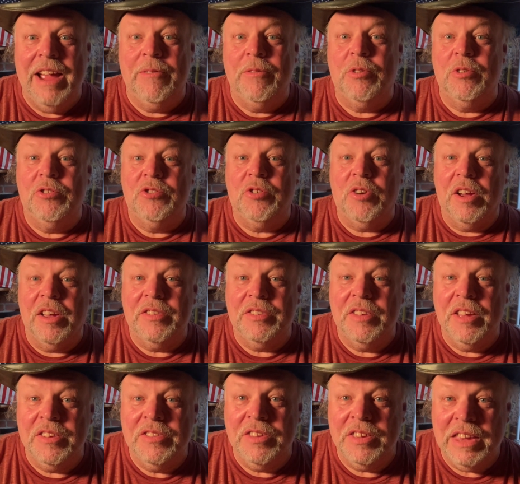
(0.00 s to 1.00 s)
trust
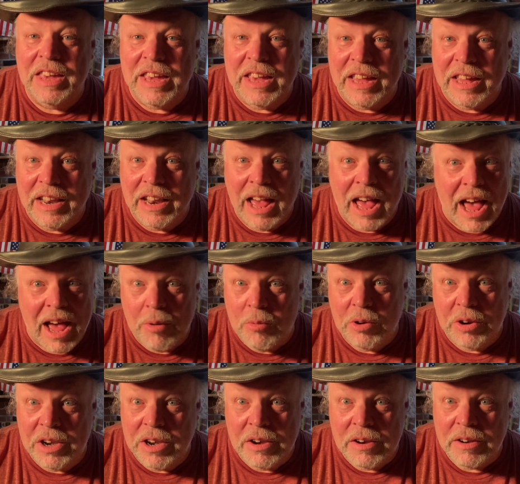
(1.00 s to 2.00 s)
us again? I
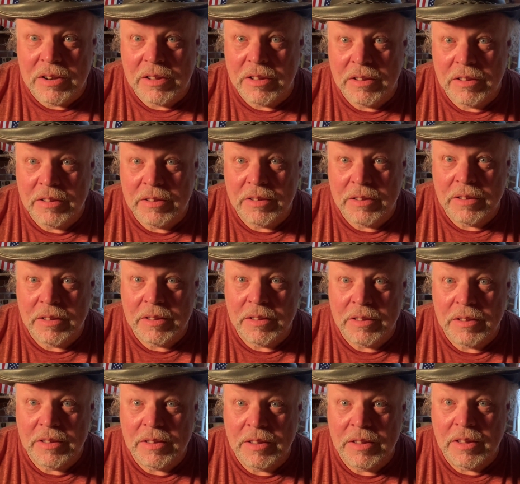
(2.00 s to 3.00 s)
wouldn't.
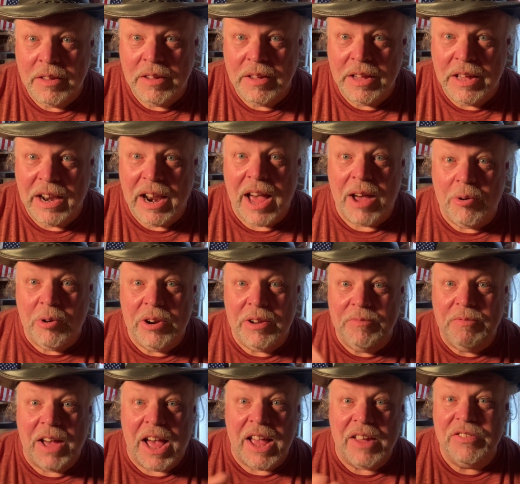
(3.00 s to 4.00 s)
And I would
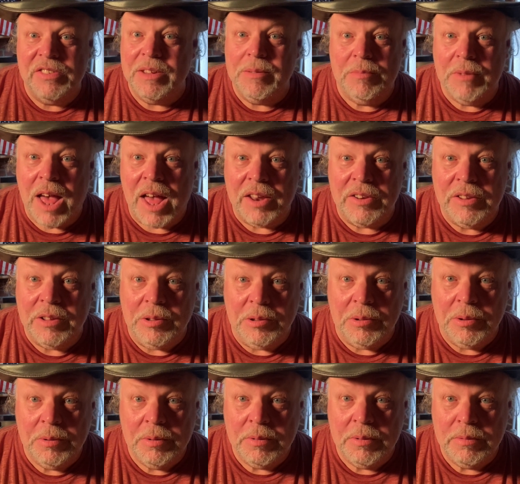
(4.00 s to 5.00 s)
advise them not
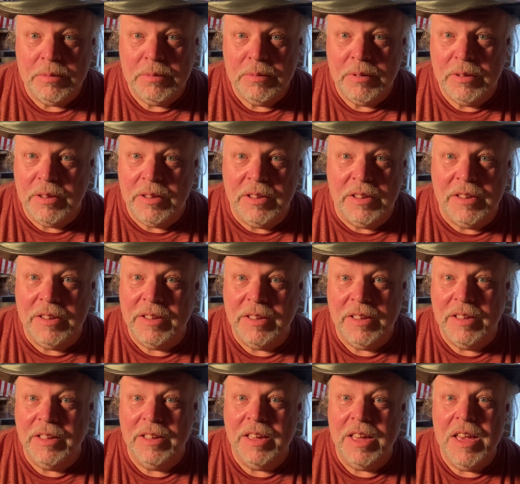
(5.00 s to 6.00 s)
to.
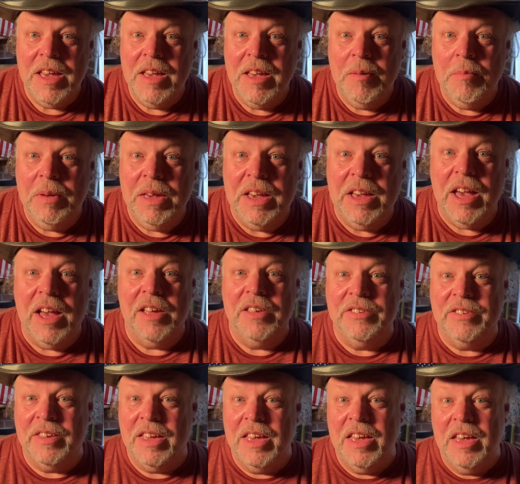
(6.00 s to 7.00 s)

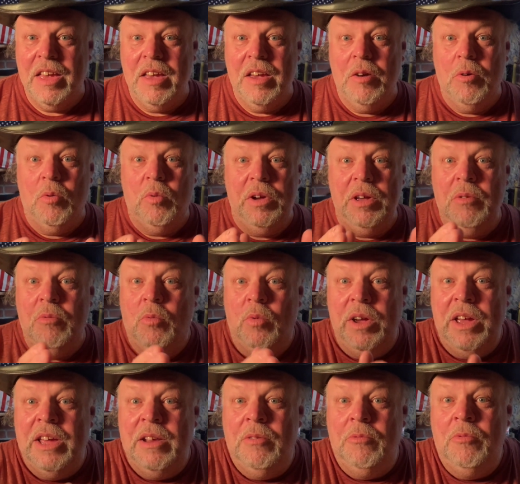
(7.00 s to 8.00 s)
Because we
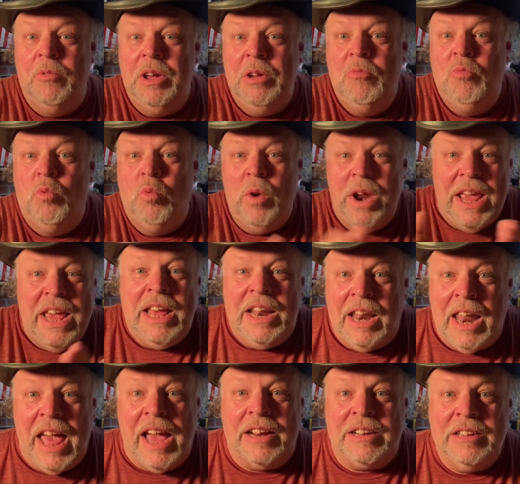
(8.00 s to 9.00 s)

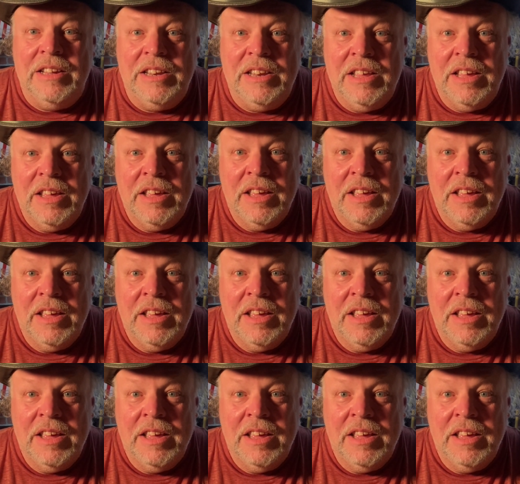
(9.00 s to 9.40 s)
re-elected